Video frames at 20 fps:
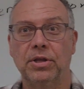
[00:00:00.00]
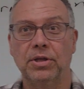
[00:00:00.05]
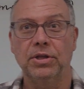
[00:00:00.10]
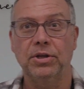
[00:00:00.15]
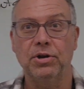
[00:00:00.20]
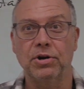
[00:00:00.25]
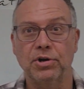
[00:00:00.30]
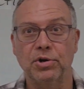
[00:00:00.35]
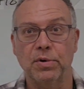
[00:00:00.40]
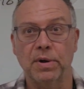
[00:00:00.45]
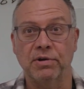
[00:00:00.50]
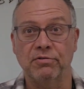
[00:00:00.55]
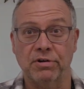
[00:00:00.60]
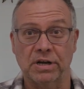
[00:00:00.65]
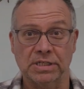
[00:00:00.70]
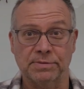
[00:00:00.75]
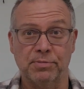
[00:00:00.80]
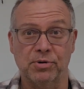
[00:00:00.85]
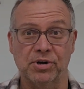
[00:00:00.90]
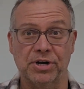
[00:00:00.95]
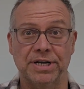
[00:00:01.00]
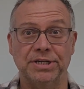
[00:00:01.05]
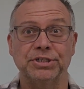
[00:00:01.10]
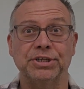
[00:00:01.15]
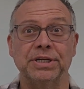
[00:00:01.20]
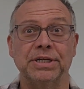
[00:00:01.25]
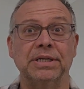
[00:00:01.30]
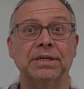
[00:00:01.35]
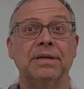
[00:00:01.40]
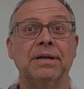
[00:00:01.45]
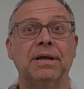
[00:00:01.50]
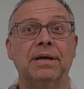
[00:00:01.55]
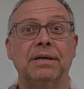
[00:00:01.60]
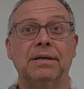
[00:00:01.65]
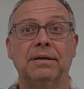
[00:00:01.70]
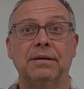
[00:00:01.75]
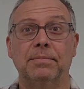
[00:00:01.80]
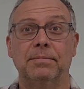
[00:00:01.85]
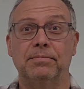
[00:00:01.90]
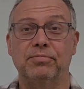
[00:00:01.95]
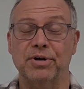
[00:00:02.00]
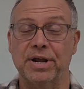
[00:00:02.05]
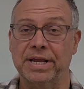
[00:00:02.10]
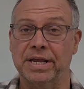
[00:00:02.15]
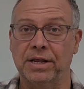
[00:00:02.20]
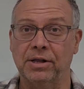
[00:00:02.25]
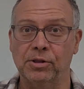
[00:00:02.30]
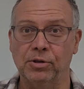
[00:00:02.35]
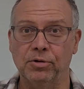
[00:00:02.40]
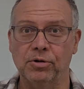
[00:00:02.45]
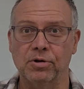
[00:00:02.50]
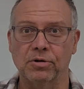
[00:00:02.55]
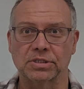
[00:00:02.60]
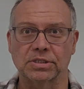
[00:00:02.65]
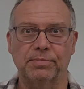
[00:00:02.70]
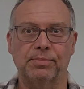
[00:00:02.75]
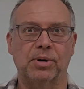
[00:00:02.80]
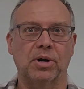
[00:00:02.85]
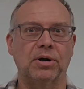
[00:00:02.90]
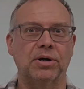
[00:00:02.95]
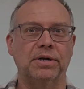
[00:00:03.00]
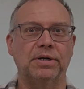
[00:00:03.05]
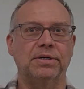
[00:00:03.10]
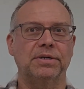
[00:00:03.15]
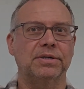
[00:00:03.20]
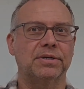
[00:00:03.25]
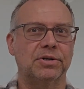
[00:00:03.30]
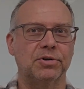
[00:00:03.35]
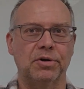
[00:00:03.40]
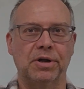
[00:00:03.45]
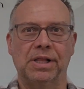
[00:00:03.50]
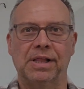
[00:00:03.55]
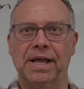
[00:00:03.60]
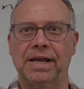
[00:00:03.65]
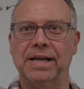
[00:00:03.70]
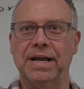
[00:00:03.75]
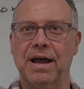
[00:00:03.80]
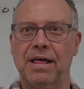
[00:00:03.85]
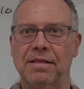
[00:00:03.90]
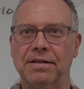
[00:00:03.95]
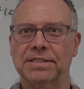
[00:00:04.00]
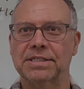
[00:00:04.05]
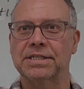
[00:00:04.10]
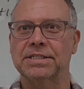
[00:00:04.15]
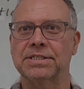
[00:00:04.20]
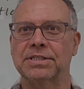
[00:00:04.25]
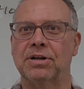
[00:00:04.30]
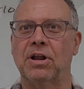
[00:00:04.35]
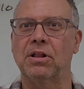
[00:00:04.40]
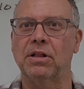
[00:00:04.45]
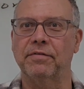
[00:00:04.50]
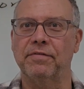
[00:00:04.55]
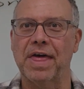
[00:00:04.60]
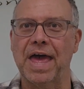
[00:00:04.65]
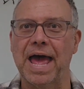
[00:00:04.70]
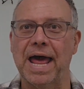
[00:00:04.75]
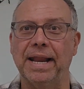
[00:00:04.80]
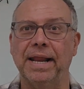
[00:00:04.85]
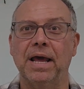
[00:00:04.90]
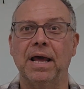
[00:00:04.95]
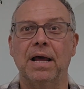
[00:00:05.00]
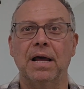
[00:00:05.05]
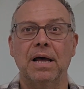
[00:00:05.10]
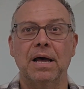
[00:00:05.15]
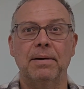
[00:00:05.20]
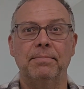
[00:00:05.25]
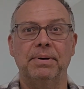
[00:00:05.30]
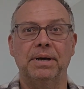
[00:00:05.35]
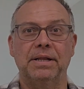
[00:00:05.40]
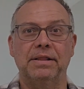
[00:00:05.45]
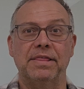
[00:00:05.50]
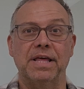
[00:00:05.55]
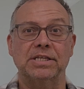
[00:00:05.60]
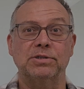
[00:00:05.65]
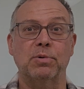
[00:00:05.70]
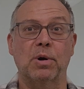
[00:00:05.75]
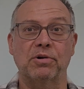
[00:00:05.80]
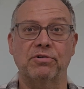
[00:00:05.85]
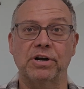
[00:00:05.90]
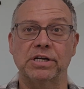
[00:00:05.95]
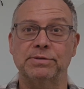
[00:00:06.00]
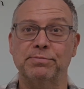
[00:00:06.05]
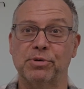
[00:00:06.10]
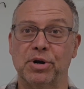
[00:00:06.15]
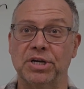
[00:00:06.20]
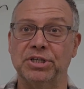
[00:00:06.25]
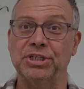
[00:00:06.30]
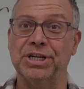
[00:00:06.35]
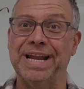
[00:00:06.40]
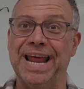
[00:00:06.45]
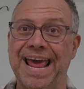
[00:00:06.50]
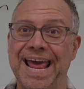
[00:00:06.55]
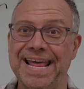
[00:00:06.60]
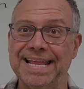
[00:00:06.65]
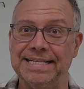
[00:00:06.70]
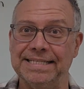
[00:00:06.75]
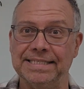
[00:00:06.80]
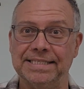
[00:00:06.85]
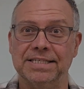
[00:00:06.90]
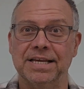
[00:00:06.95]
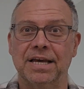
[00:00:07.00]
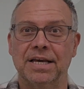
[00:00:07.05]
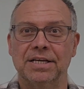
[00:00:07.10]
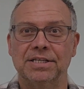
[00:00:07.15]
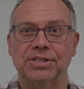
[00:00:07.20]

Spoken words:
you're doing respiration, breaking glucose apart, doing glycolysis and all of that, but that's where respiration ends.